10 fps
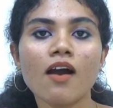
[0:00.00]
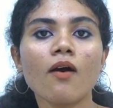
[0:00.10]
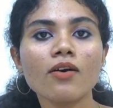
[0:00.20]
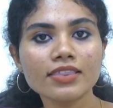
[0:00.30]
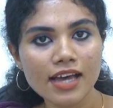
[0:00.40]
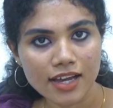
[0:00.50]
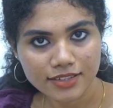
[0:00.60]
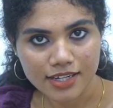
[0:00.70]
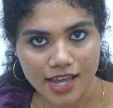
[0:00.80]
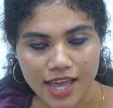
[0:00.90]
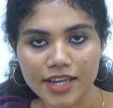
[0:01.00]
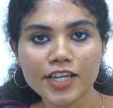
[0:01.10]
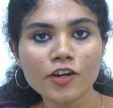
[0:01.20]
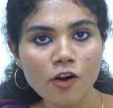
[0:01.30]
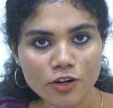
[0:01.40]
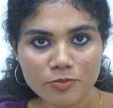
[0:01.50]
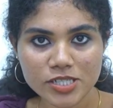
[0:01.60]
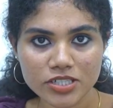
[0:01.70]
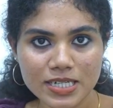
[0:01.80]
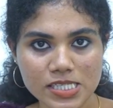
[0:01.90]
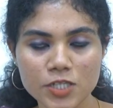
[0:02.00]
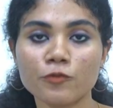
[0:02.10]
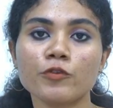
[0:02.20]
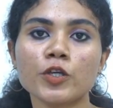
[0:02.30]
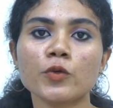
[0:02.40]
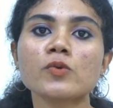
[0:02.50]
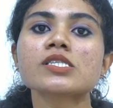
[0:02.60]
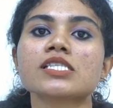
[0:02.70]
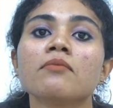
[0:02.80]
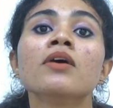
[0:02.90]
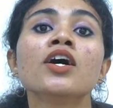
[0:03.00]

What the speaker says: On the other hand, in automation testing, we use some